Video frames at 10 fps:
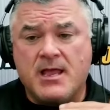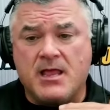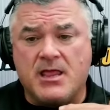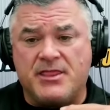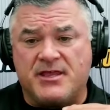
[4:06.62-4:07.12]

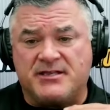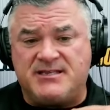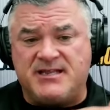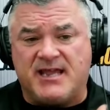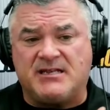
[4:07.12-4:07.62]
The
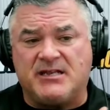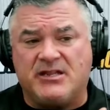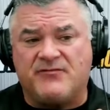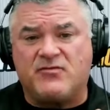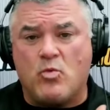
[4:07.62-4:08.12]

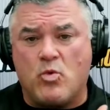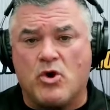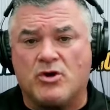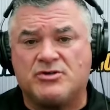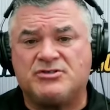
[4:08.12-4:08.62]
deadlift
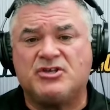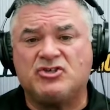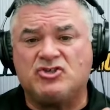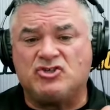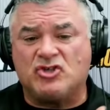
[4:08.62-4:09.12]
works
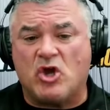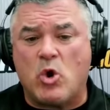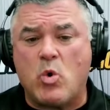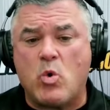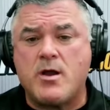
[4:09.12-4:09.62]

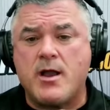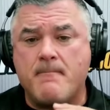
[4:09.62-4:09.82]
so